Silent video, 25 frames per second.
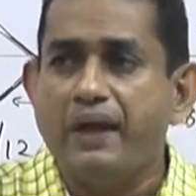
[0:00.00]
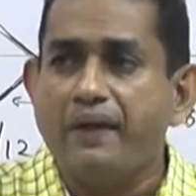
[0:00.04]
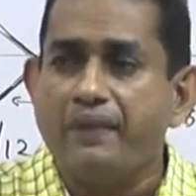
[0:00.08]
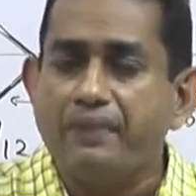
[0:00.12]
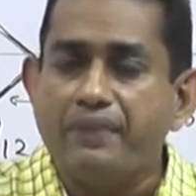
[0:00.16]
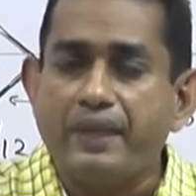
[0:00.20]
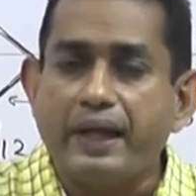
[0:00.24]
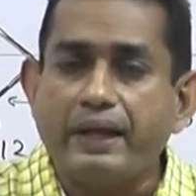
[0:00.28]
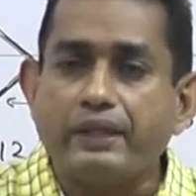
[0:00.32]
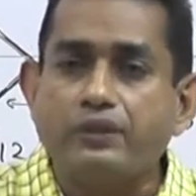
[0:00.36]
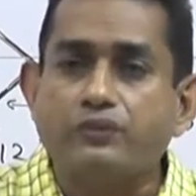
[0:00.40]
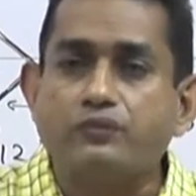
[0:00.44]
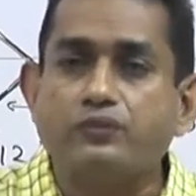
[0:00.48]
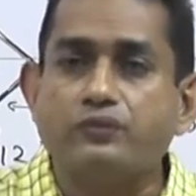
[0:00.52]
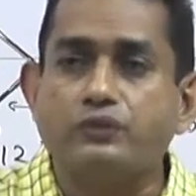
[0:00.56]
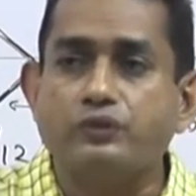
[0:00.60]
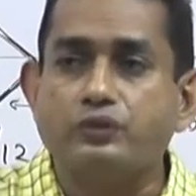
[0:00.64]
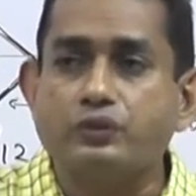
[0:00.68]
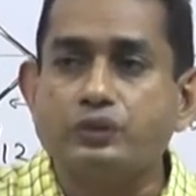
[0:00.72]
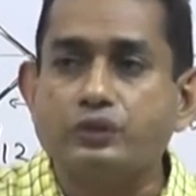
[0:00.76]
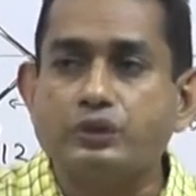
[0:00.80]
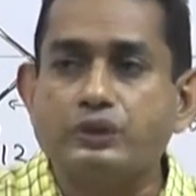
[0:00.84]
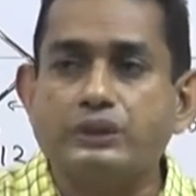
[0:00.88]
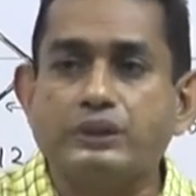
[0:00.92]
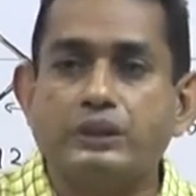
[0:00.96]
That
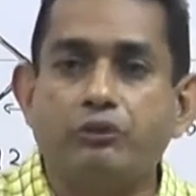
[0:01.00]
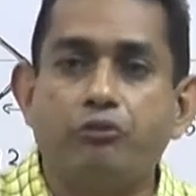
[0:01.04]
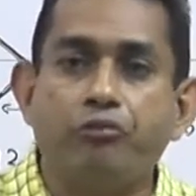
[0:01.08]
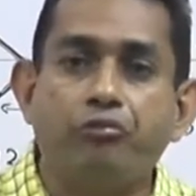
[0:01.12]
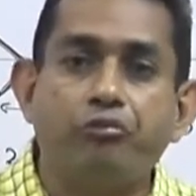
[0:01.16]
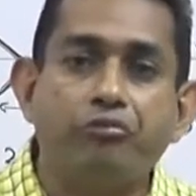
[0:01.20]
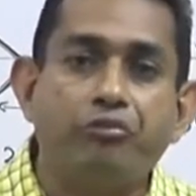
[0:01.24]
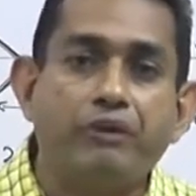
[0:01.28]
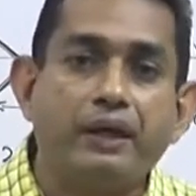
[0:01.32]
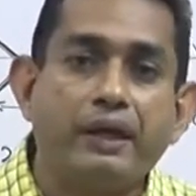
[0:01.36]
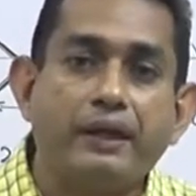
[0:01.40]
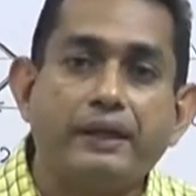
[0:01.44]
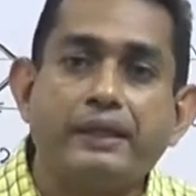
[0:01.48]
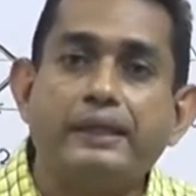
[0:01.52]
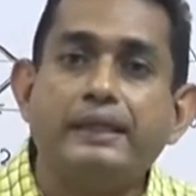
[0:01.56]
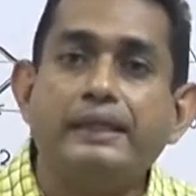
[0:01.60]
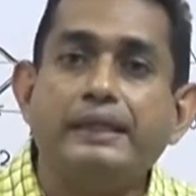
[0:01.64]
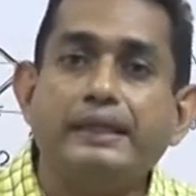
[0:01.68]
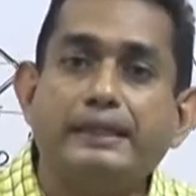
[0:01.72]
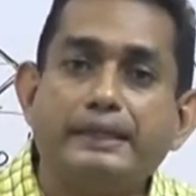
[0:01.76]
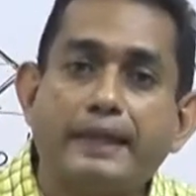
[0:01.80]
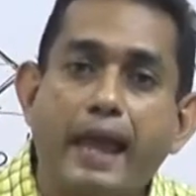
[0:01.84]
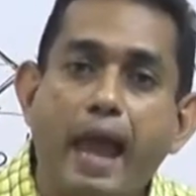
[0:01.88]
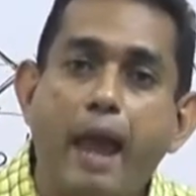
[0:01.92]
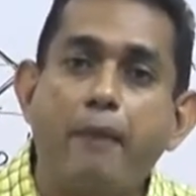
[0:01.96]
was the very
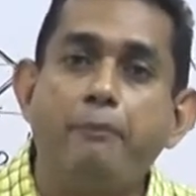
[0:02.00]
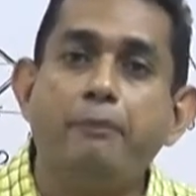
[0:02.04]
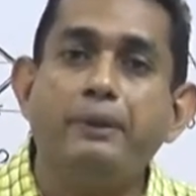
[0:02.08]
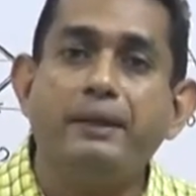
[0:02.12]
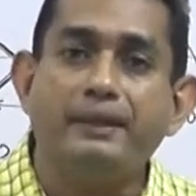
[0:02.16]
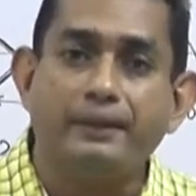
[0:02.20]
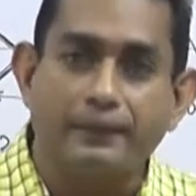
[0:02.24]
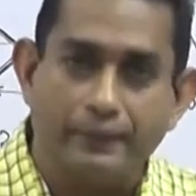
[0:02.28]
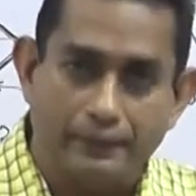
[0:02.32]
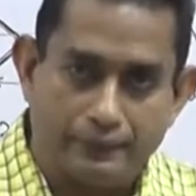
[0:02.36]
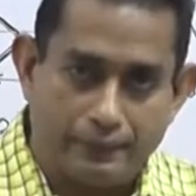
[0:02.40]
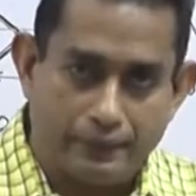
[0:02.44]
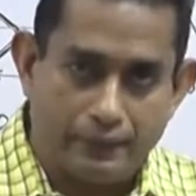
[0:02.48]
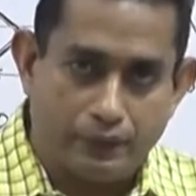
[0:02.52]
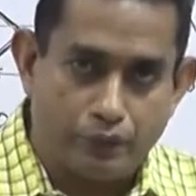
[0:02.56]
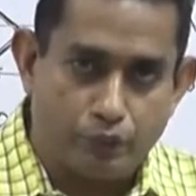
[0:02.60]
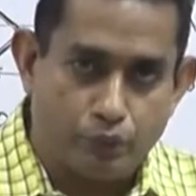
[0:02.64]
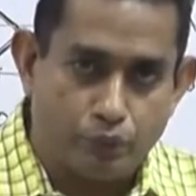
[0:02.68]
inability